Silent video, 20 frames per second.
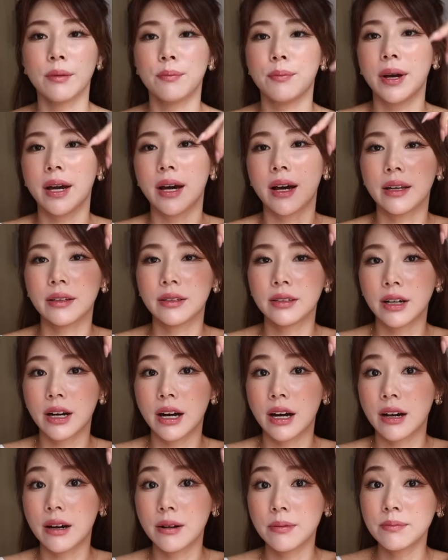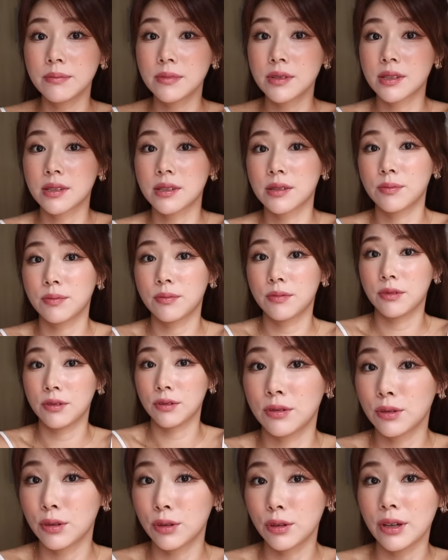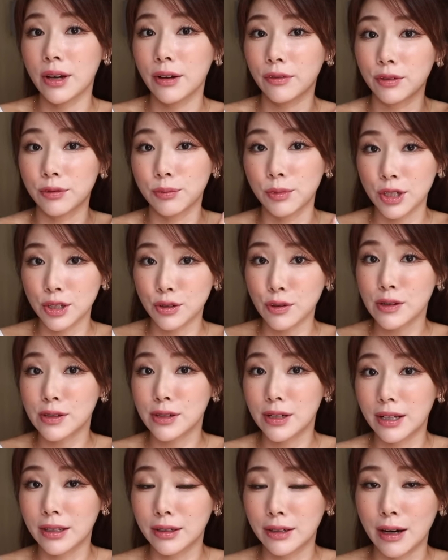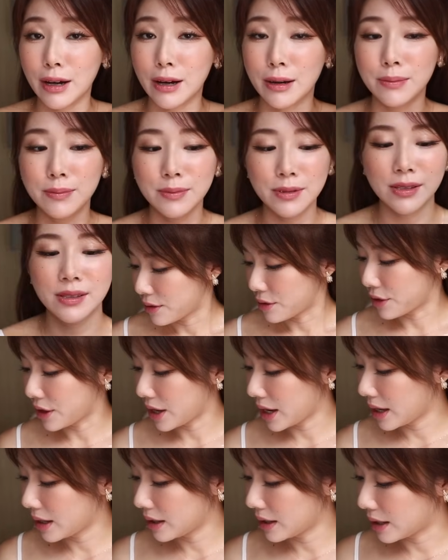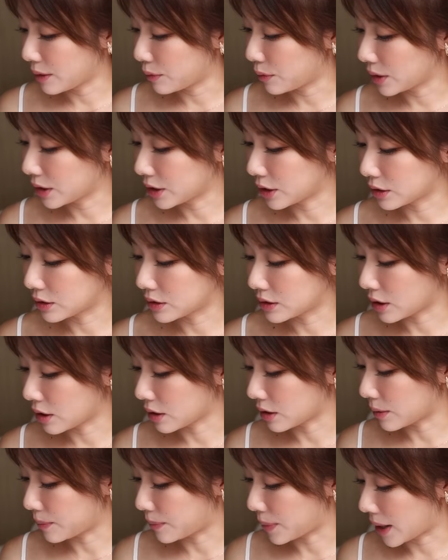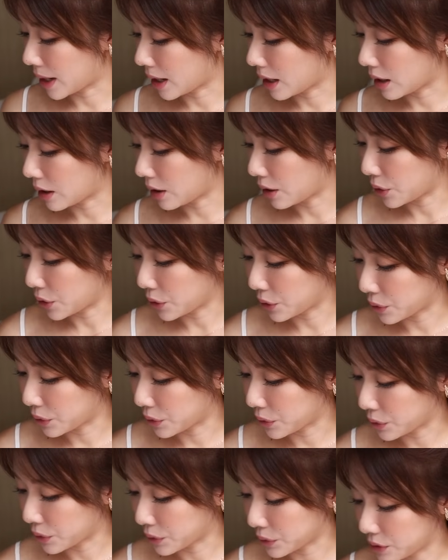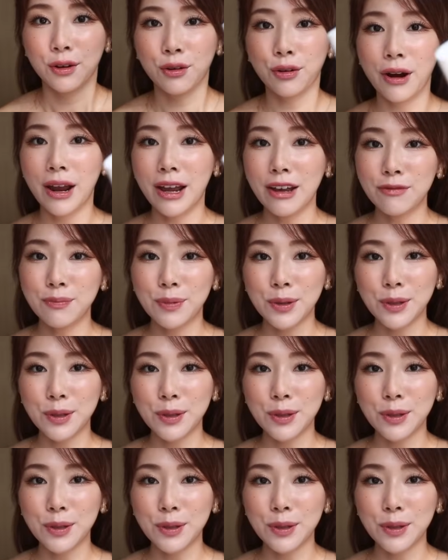My underarms. You know you have to moisturize your underarms. Then I want to talk about Krave